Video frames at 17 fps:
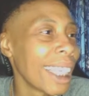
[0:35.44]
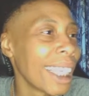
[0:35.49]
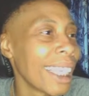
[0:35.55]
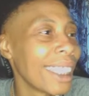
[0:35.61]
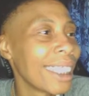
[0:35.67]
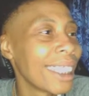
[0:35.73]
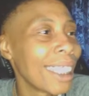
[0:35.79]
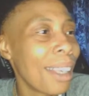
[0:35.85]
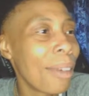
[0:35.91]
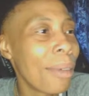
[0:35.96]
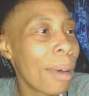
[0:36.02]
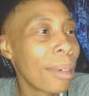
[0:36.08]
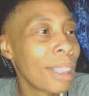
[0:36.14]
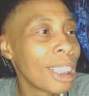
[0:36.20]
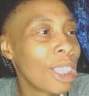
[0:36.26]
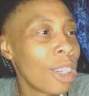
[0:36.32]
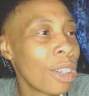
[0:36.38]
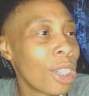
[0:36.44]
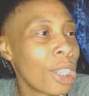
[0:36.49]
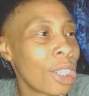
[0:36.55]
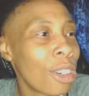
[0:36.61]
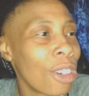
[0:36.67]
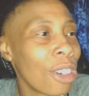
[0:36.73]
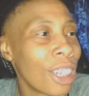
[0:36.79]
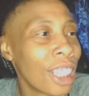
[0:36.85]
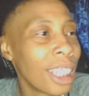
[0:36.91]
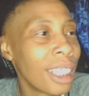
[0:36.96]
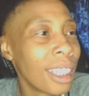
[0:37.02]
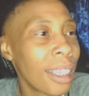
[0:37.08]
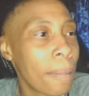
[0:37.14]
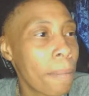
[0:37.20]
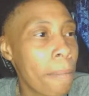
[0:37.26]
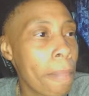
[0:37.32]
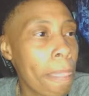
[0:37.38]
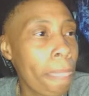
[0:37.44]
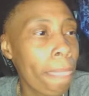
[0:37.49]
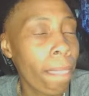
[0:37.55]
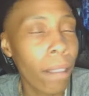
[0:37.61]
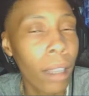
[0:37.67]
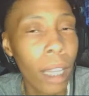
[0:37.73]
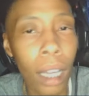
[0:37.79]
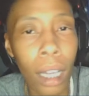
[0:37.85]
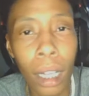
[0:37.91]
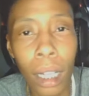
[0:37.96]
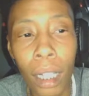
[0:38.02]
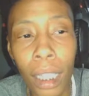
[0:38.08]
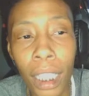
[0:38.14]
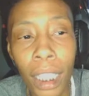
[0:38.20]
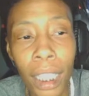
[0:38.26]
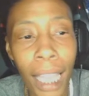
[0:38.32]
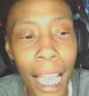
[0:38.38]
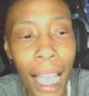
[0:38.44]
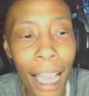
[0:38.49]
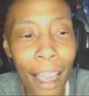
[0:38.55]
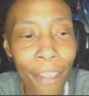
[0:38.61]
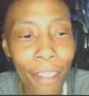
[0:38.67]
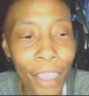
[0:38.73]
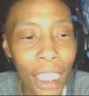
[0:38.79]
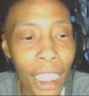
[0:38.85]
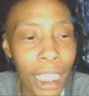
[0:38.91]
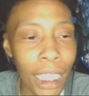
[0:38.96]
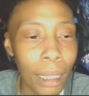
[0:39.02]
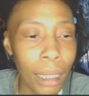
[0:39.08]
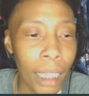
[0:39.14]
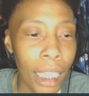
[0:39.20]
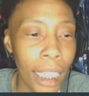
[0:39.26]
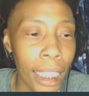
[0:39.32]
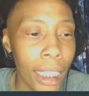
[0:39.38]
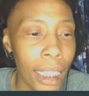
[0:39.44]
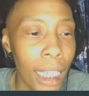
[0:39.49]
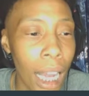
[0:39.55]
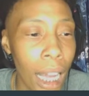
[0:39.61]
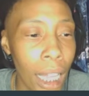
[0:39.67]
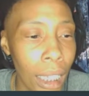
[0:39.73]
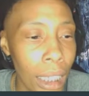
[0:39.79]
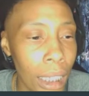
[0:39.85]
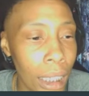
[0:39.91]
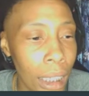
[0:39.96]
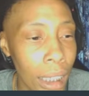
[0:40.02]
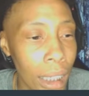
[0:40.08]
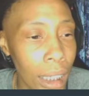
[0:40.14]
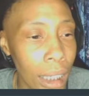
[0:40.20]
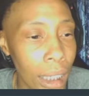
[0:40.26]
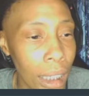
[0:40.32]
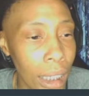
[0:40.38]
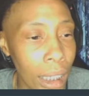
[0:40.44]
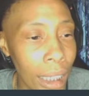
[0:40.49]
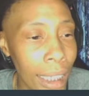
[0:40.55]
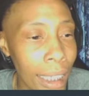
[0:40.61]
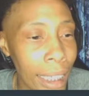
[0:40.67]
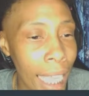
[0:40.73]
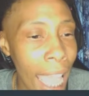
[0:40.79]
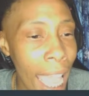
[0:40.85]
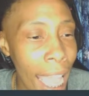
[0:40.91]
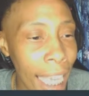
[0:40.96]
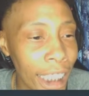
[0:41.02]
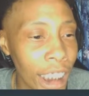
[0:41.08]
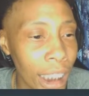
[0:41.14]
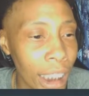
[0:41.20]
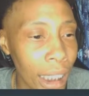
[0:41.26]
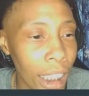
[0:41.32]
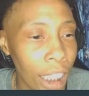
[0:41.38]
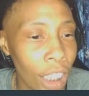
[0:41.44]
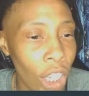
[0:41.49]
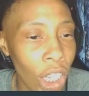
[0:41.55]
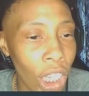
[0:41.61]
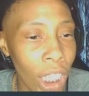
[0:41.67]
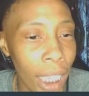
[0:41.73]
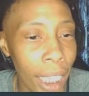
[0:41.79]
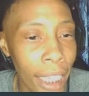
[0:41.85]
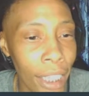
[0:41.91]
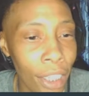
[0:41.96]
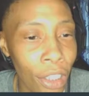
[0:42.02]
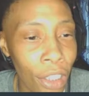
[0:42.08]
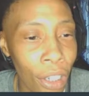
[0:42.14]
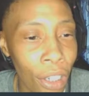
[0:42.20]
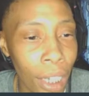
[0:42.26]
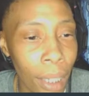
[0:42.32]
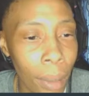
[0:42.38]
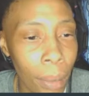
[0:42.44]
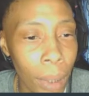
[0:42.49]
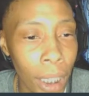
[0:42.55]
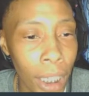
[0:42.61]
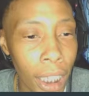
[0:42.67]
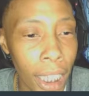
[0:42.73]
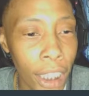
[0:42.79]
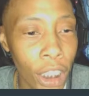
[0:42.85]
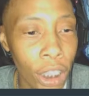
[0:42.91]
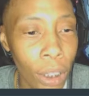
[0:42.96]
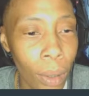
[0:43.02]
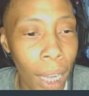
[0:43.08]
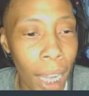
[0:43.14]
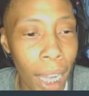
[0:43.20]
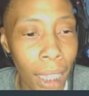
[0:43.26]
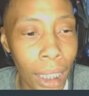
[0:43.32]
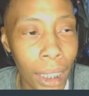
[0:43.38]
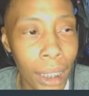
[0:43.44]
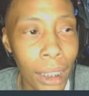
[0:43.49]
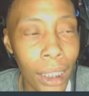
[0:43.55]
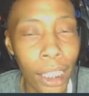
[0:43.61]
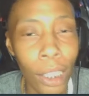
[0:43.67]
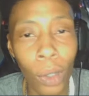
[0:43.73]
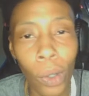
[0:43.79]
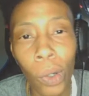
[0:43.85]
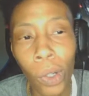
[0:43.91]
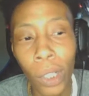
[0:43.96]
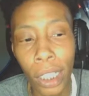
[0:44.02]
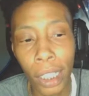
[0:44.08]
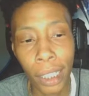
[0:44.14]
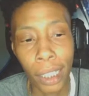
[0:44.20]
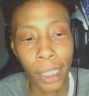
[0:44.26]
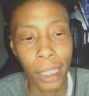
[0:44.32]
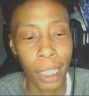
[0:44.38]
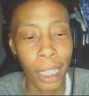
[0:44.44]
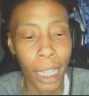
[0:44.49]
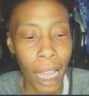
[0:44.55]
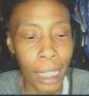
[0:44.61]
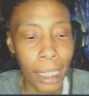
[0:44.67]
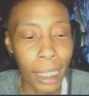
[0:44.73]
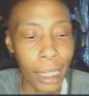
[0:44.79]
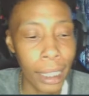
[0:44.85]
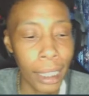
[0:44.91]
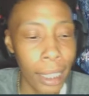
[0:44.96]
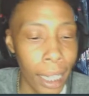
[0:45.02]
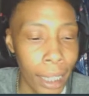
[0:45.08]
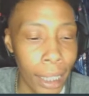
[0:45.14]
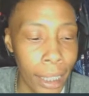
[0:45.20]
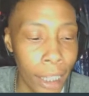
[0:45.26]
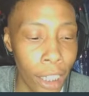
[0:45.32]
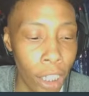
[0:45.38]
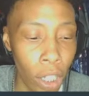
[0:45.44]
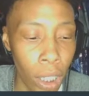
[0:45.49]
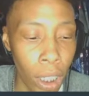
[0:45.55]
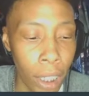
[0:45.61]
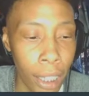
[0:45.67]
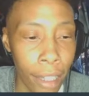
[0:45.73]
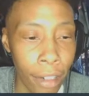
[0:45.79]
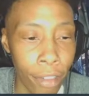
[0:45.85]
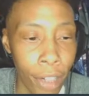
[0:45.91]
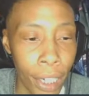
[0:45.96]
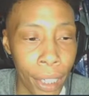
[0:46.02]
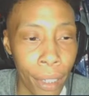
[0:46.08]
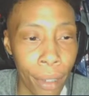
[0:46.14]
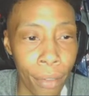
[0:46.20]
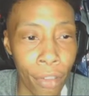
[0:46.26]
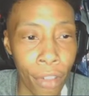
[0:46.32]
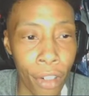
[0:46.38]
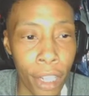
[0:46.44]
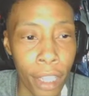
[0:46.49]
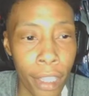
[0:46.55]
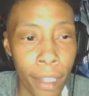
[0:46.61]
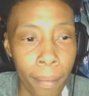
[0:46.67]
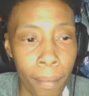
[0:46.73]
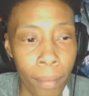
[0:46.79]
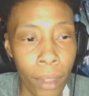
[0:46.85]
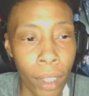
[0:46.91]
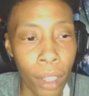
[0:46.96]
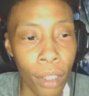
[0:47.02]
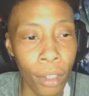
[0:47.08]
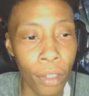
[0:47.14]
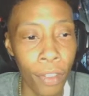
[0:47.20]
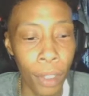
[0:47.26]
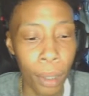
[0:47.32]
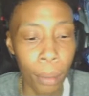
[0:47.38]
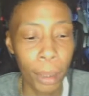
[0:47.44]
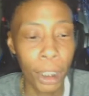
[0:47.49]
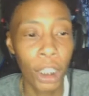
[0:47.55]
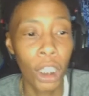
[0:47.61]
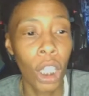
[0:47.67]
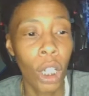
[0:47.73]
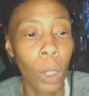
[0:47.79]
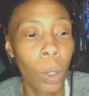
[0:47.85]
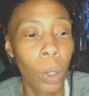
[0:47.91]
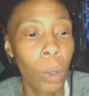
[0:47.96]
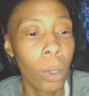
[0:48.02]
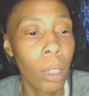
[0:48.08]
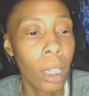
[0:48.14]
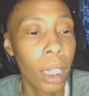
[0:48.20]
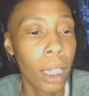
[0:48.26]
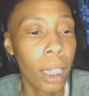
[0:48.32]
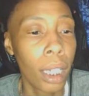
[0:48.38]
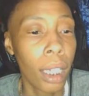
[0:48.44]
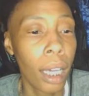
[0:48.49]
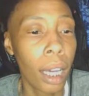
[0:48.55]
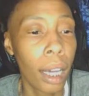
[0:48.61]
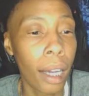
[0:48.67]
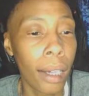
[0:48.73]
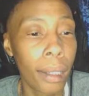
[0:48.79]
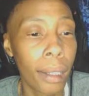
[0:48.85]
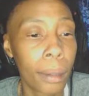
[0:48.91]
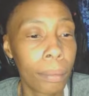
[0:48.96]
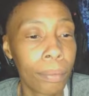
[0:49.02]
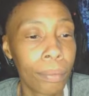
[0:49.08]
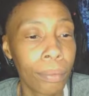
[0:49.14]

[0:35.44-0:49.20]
see what was going on live and in color, in action and all that. I didn't want to catch no highlights later on and that, and I needed all of that right up front. You feel me? So the